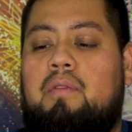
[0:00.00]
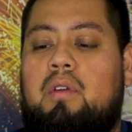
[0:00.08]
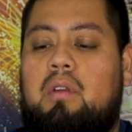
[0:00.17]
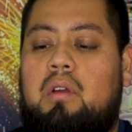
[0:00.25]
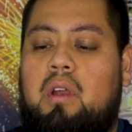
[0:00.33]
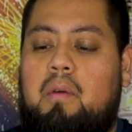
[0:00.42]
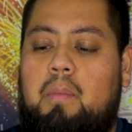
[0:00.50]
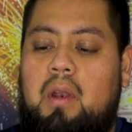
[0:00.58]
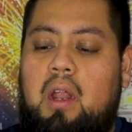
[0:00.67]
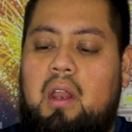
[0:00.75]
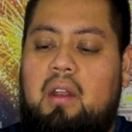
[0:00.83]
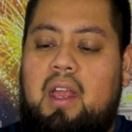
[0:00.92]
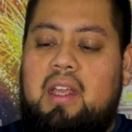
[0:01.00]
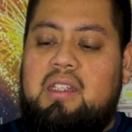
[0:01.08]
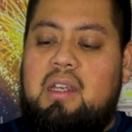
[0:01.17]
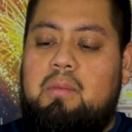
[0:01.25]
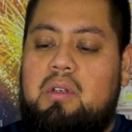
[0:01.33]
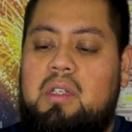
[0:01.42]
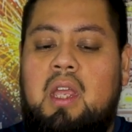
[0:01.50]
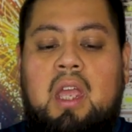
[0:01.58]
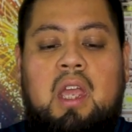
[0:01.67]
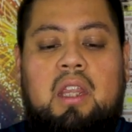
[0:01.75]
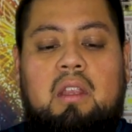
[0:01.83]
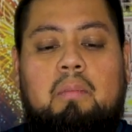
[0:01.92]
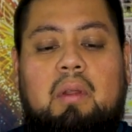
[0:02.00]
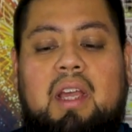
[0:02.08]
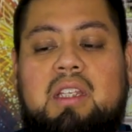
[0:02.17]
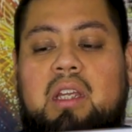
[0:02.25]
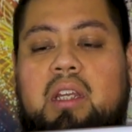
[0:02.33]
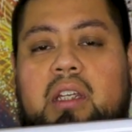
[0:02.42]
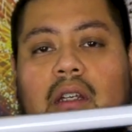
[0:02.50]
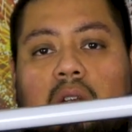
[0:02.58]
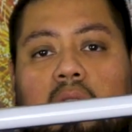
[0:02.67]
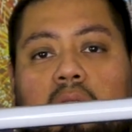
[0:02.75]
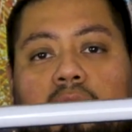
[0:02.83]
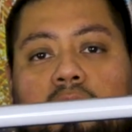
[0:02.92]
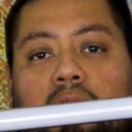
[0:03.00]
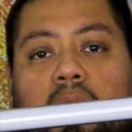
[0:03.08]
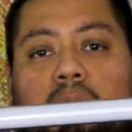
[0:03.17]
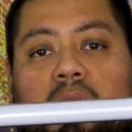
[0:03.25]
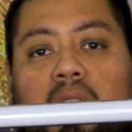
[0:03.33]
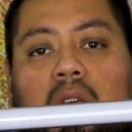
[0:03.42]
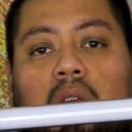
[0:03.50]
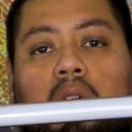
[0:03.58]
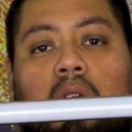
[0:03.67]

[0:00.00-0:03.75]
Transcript: if you look up a lot of lightsabers, the blades on these are a little flimsy.